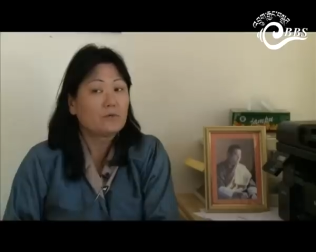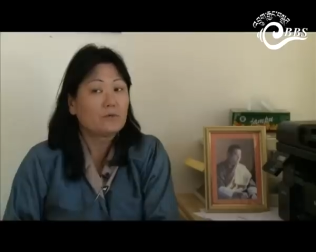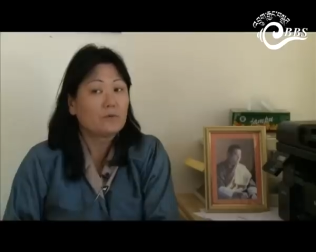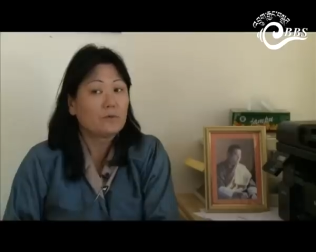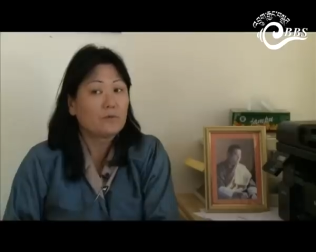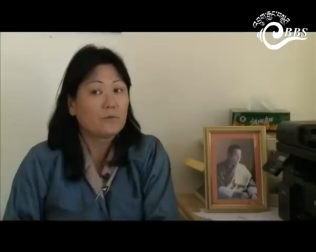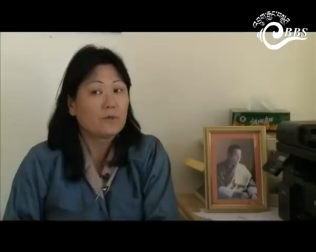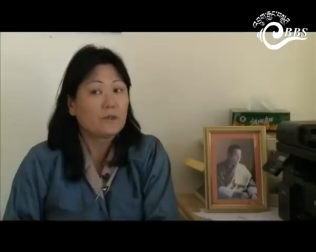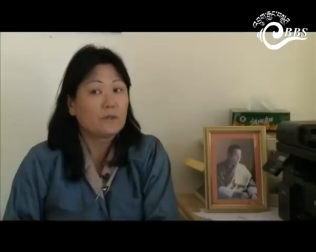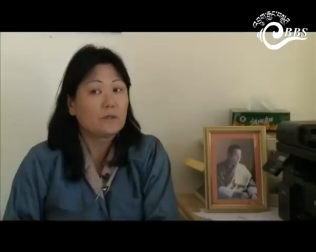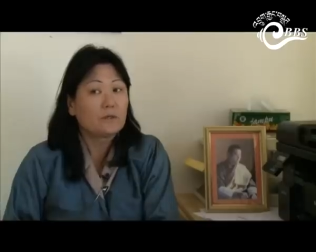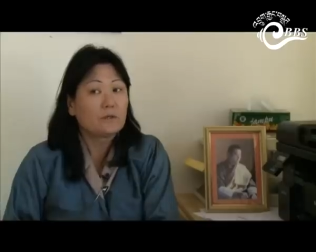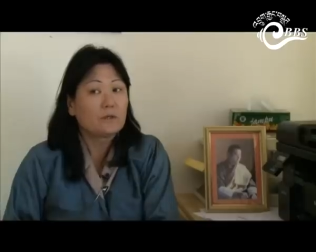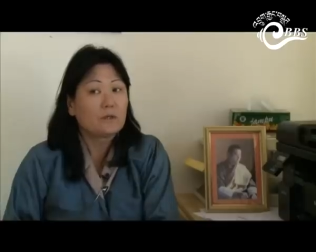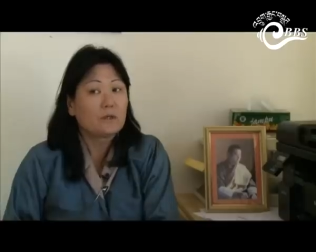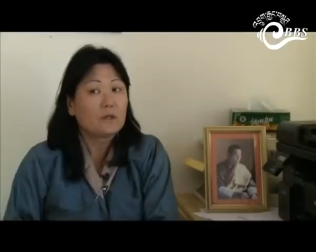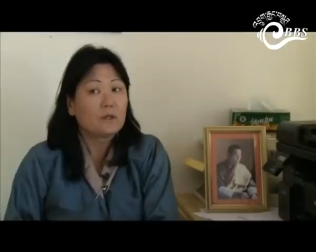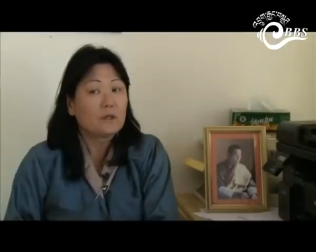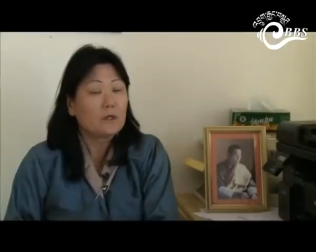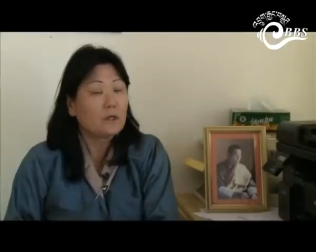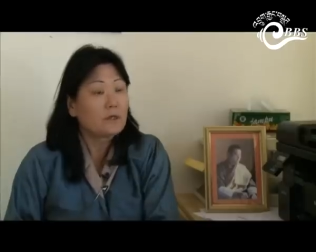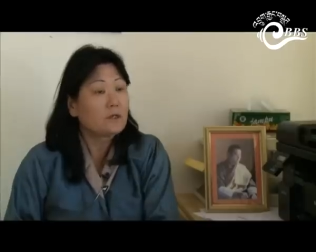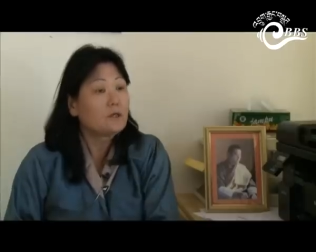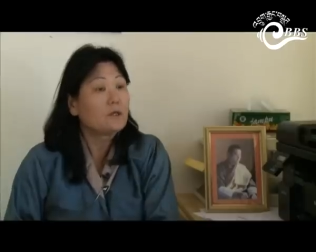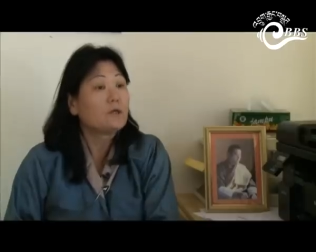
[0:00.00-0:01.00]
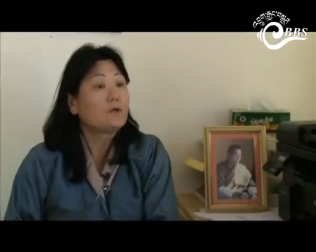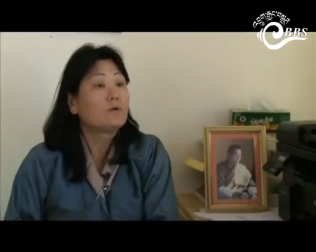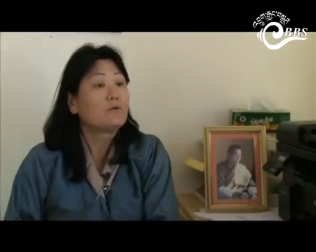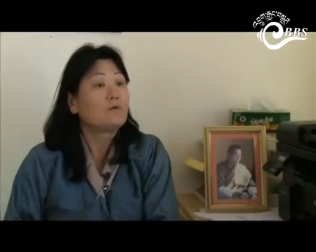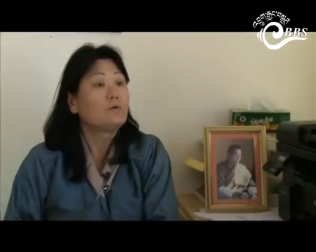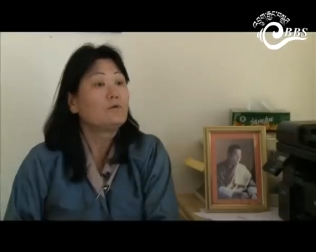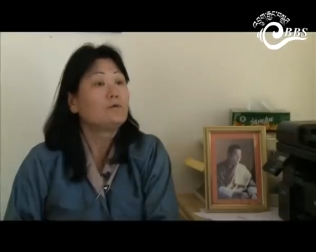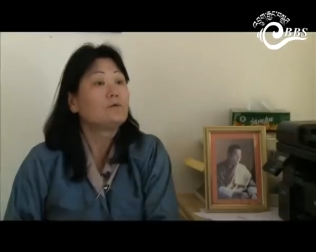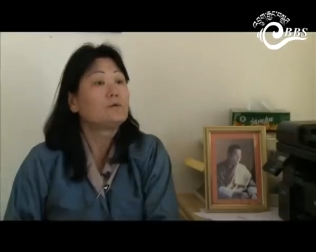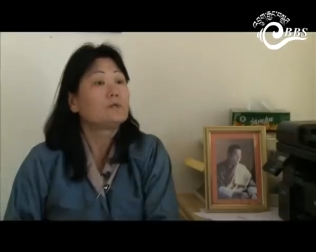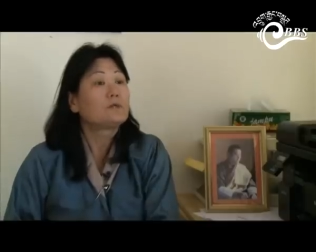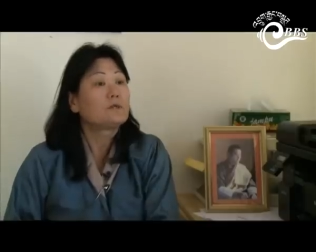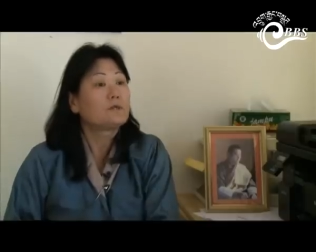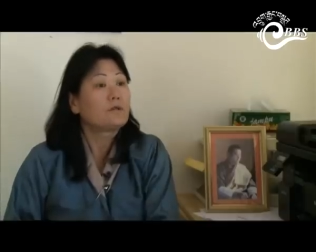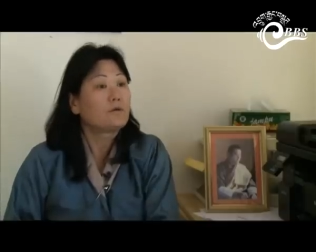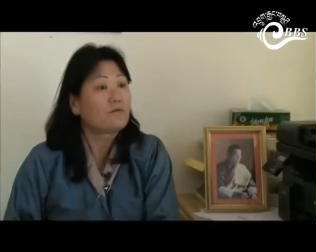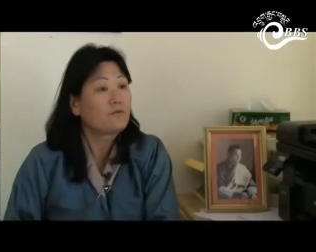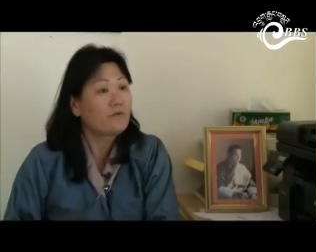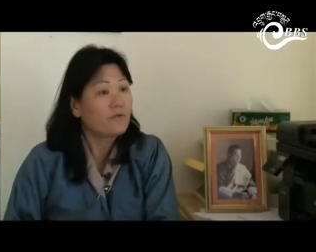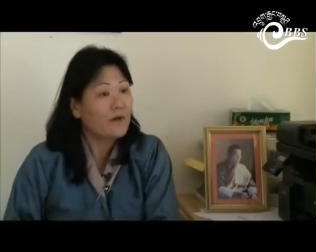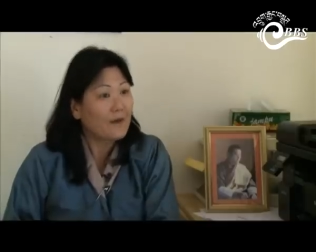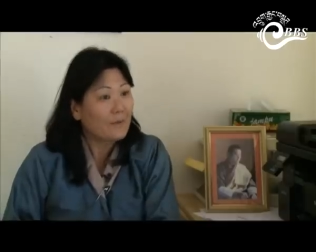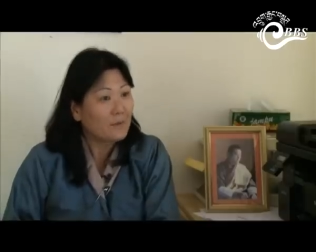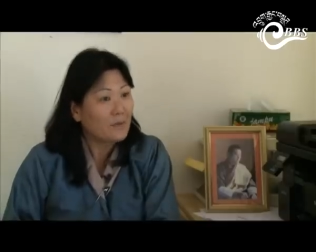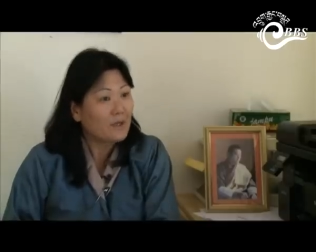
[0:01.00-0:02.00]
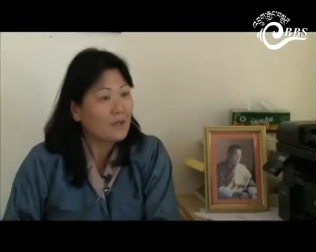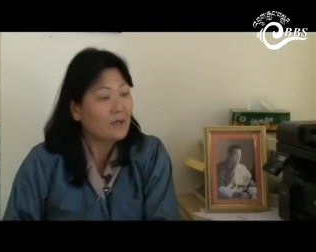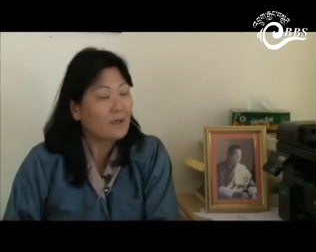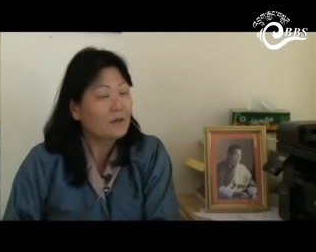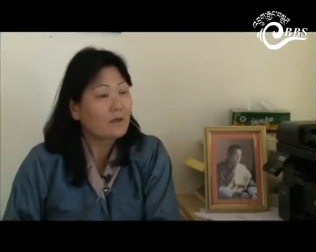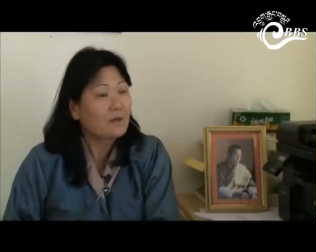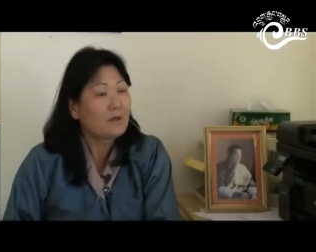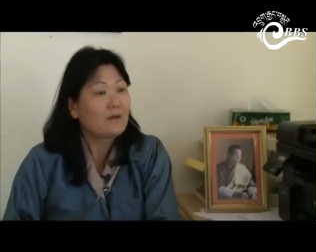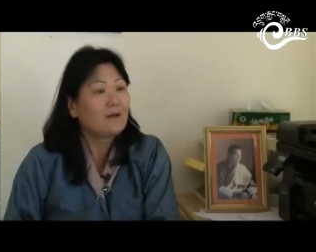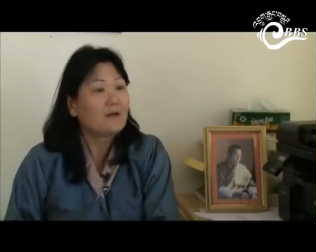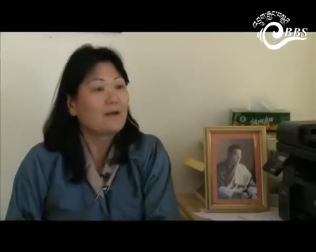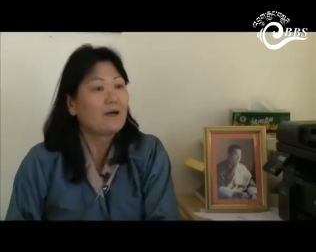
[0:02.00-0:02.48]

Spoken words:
women, it includes the family,